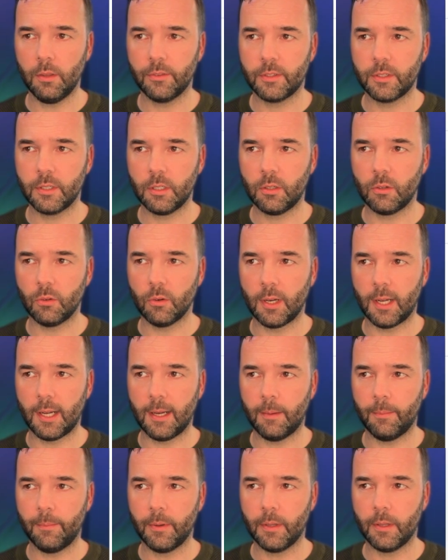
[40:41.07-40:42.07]
to
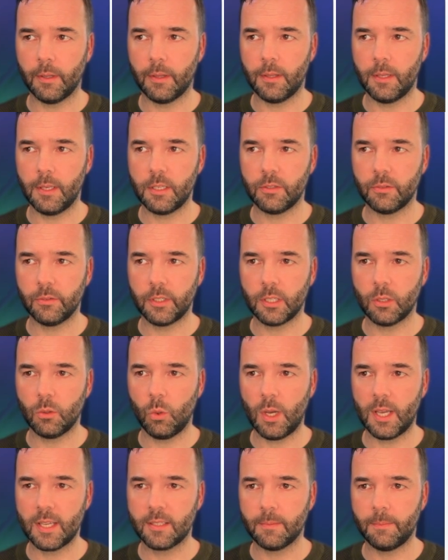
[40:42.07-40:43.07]
grab this
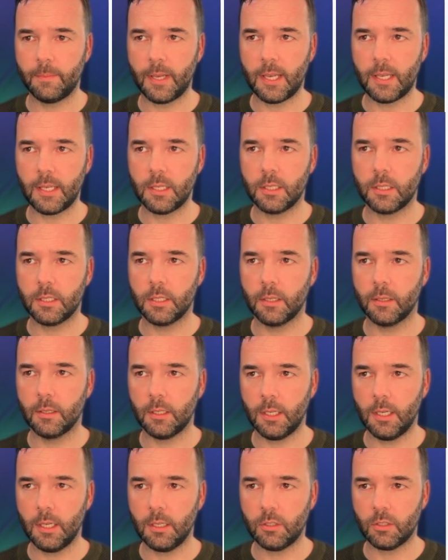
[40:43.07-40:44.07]
request page.
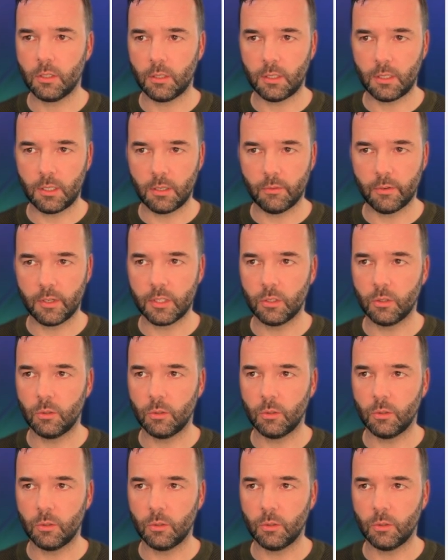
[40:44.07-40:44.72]
Yeah, so the original